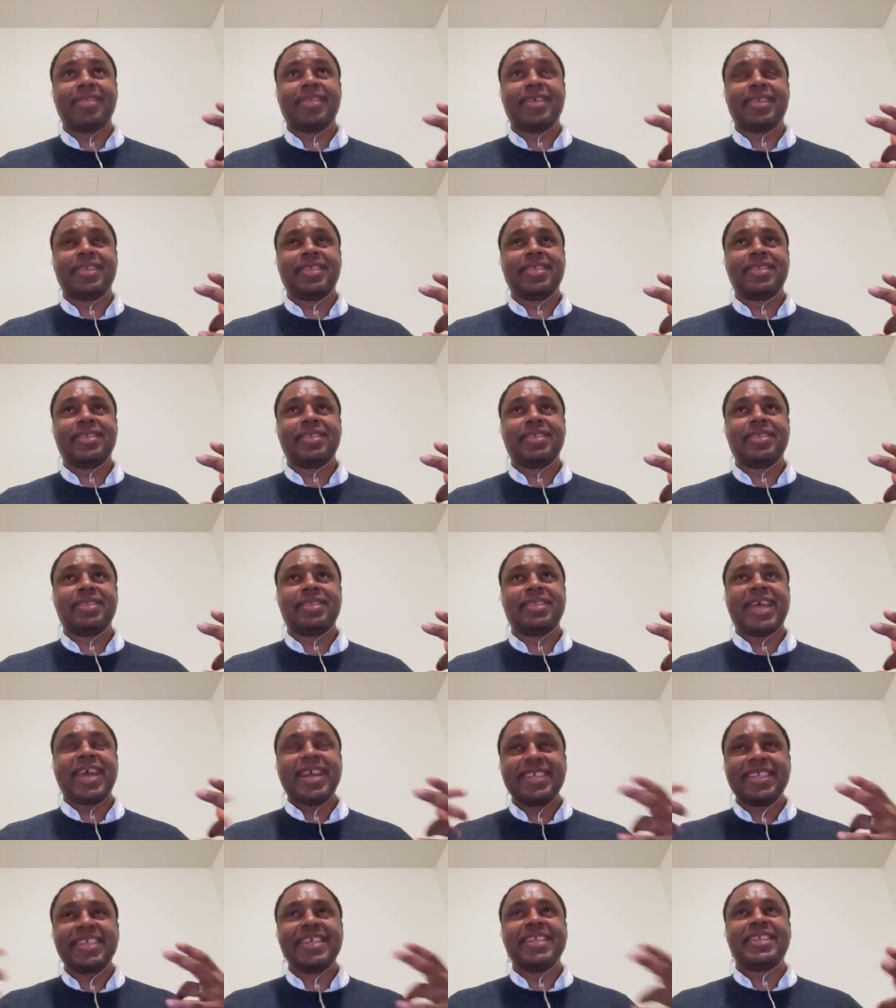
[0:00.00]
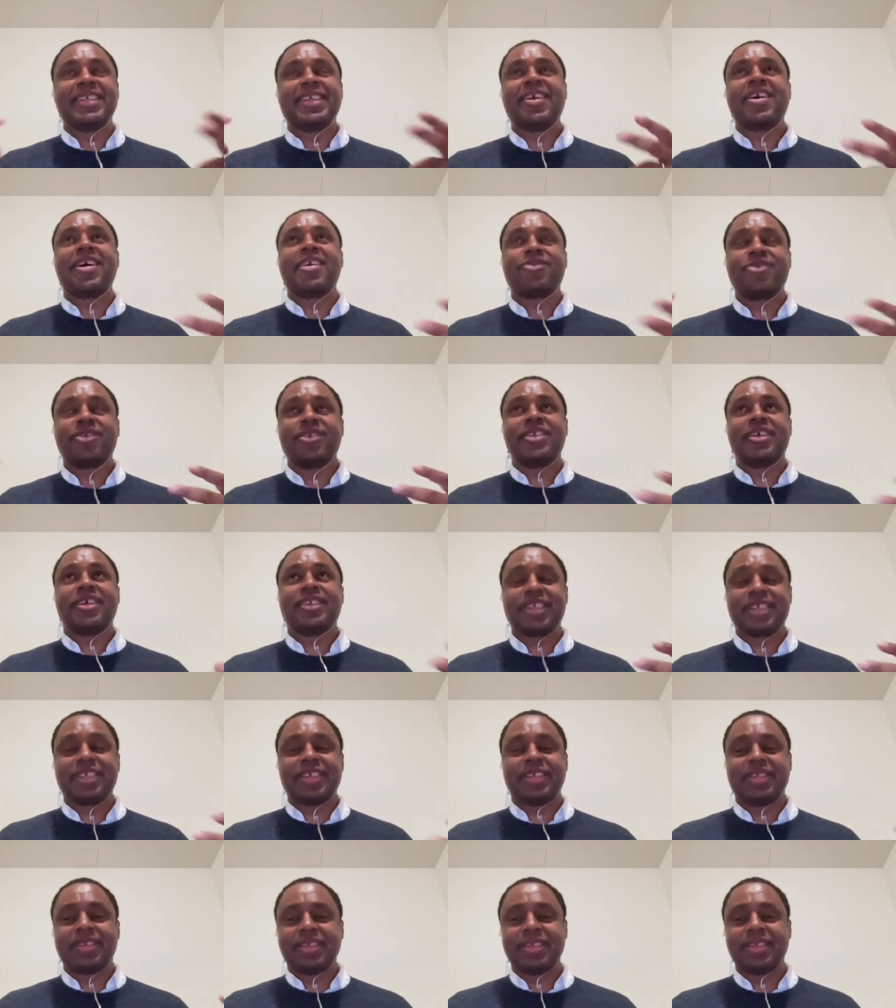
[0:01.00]
the tensions and
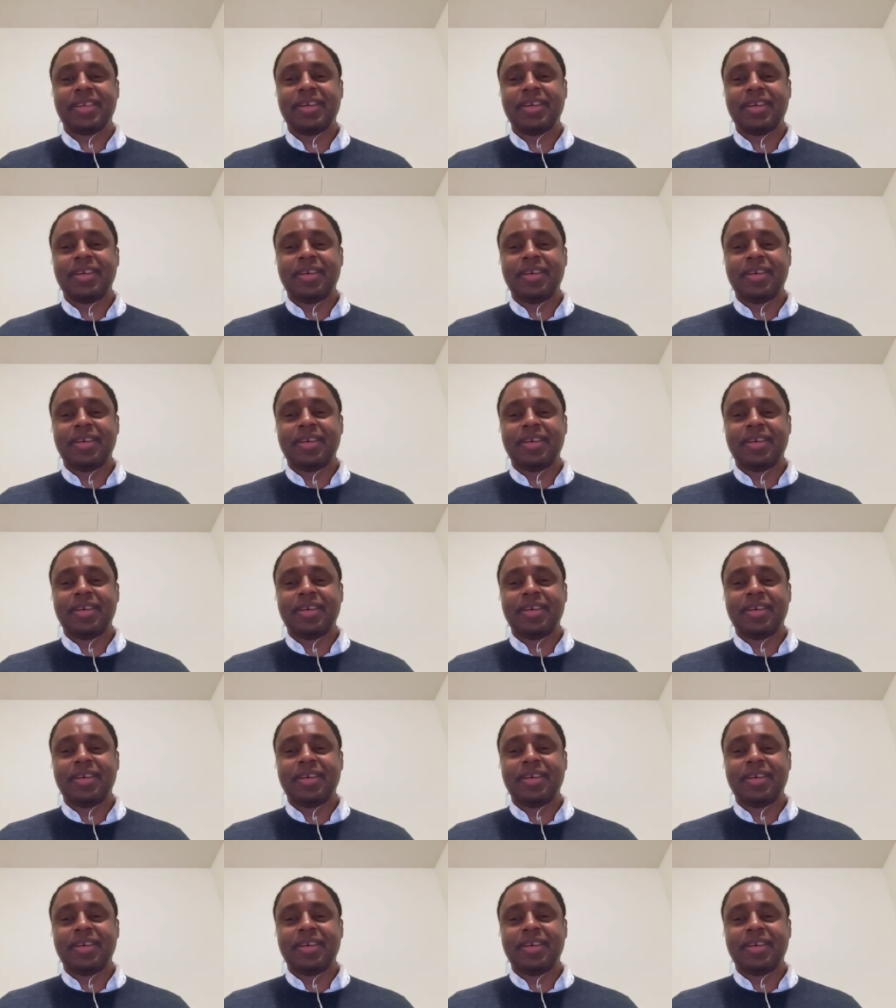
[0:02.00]
contradictions